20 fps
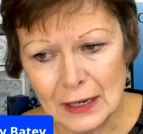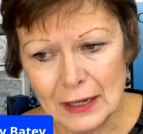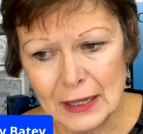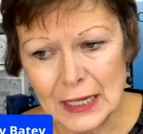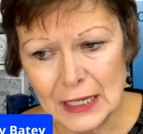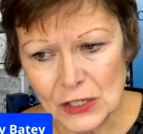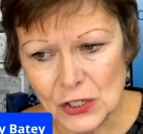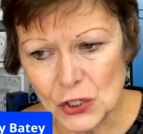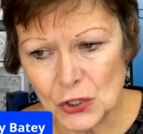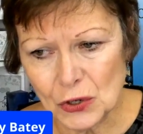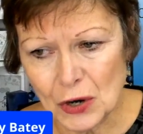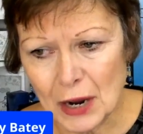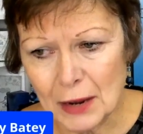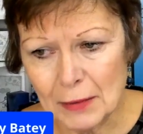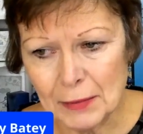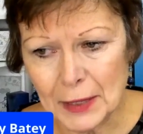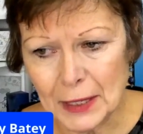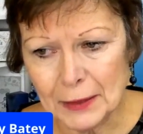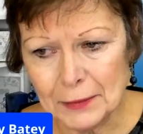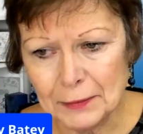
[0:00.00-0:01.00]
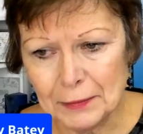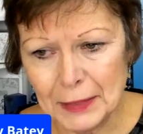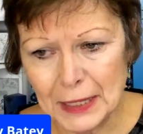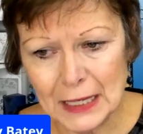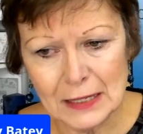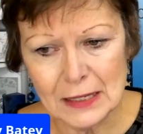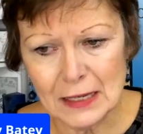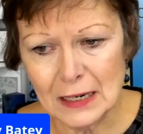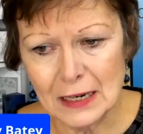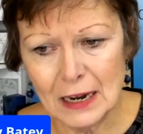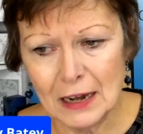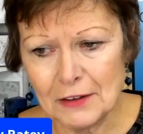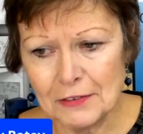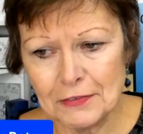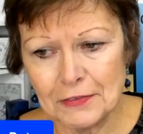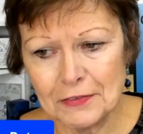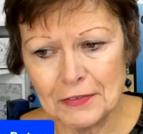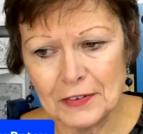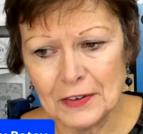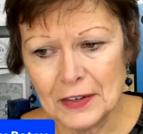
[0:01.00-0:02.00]
this trauma because
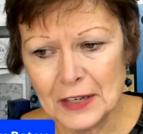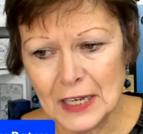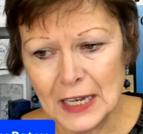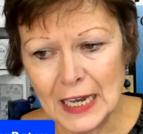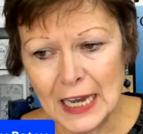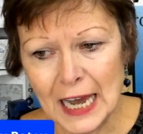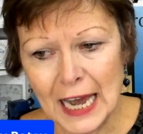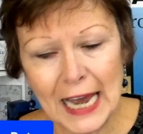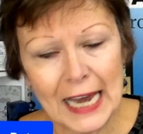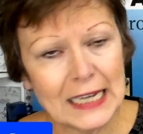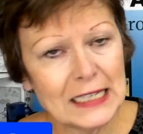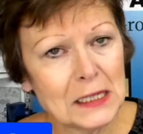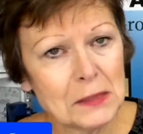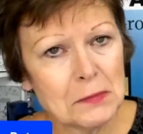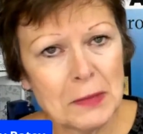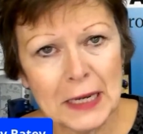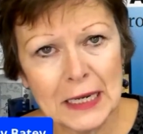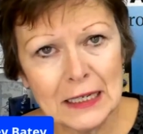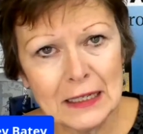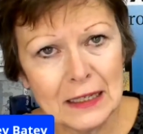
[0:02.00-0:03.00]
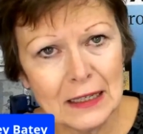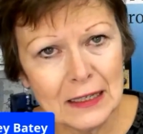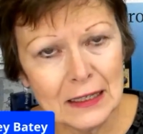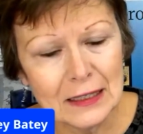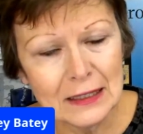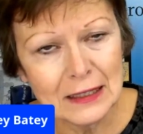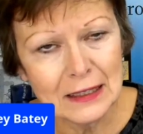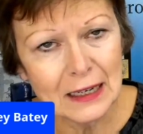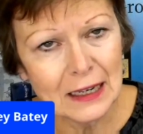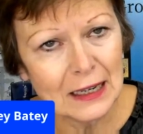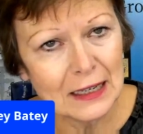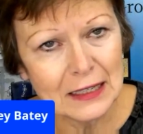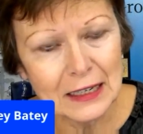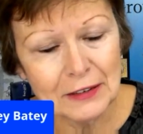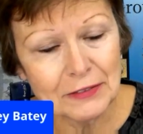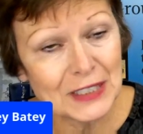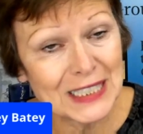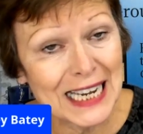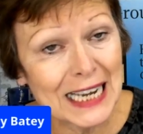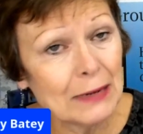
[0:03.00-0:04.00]
enough has been,
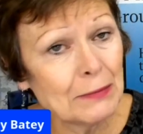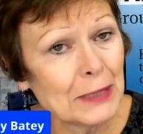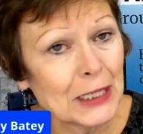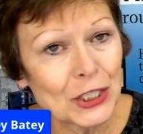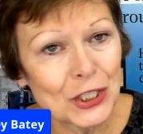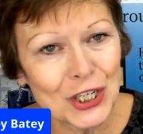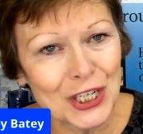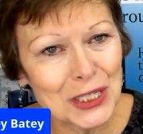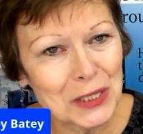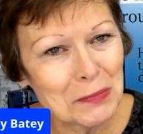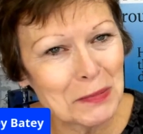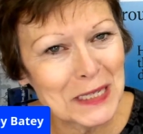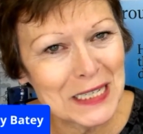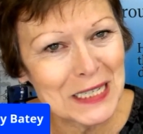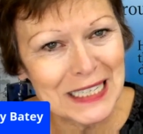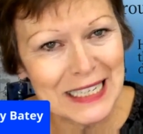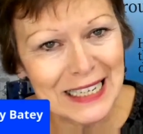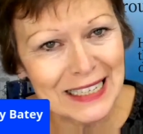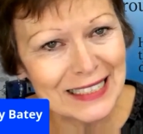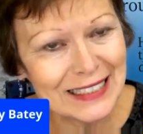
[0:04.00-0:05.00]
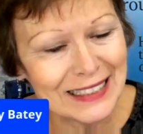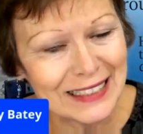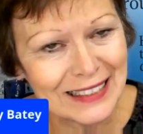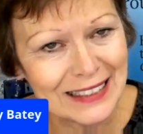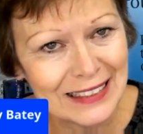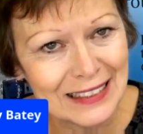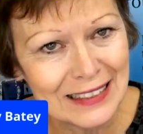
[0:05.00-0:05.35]
enough damage has been done.